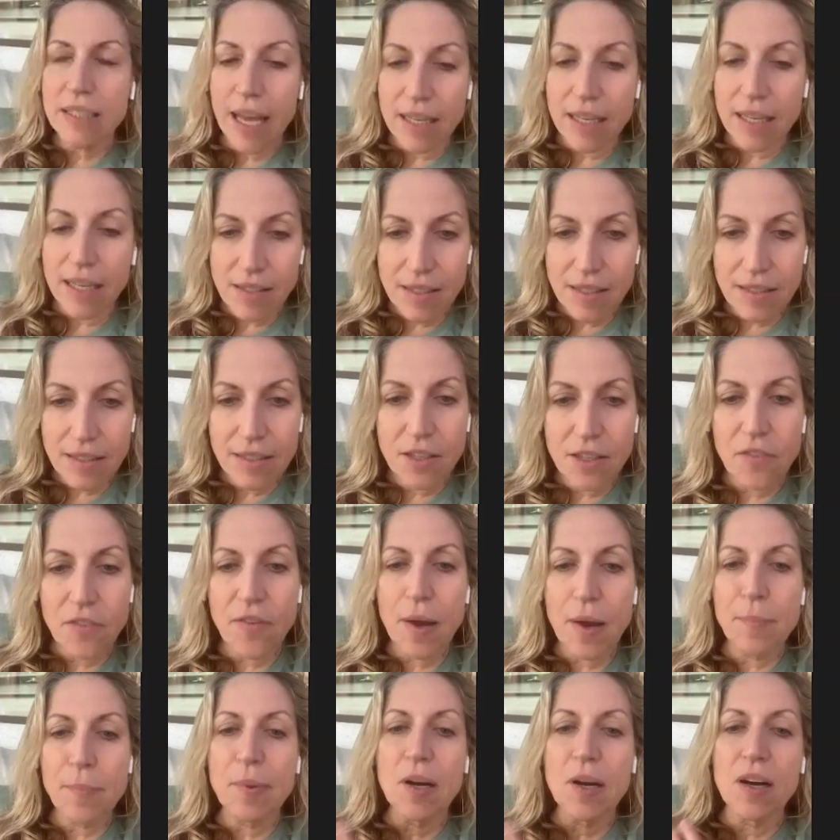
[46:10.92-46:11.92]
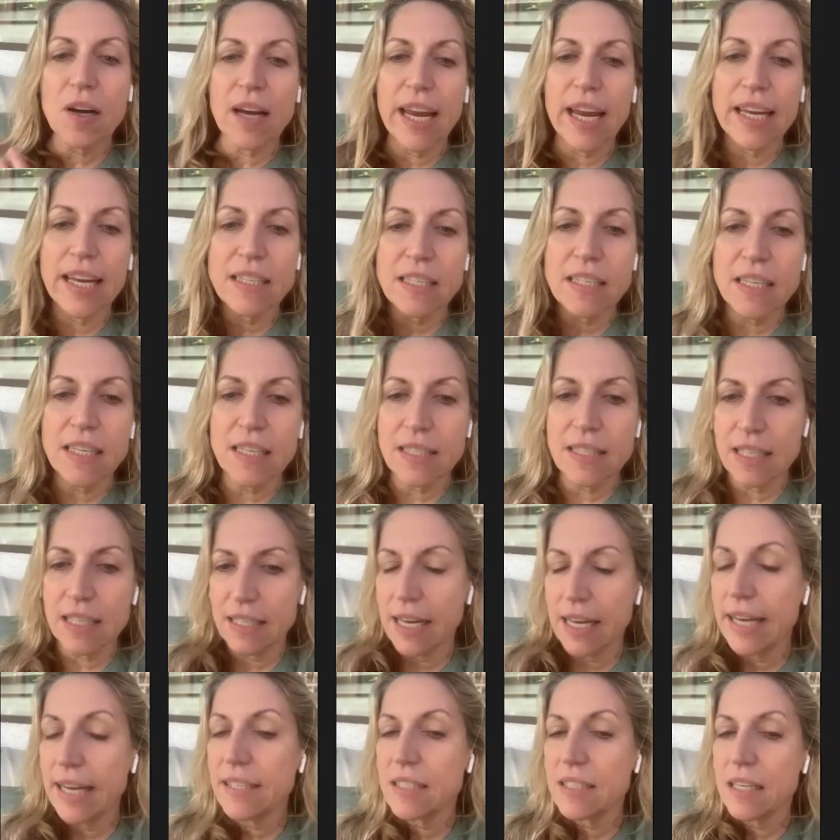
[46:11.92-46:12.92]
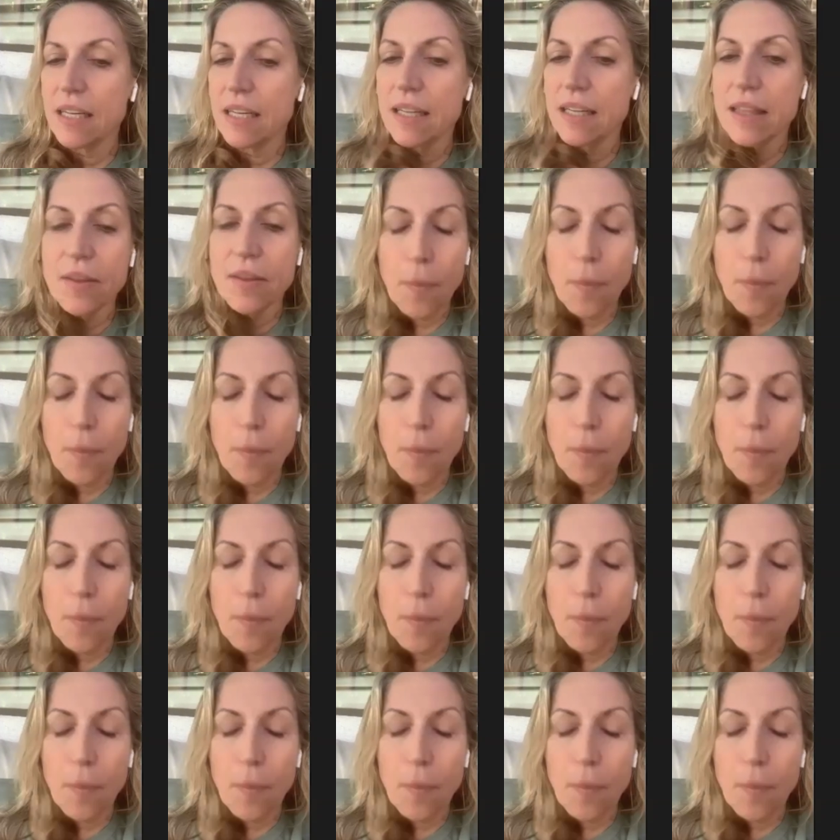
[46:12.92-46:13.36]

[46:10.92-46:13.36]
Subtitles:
yes, November 18th and 19th.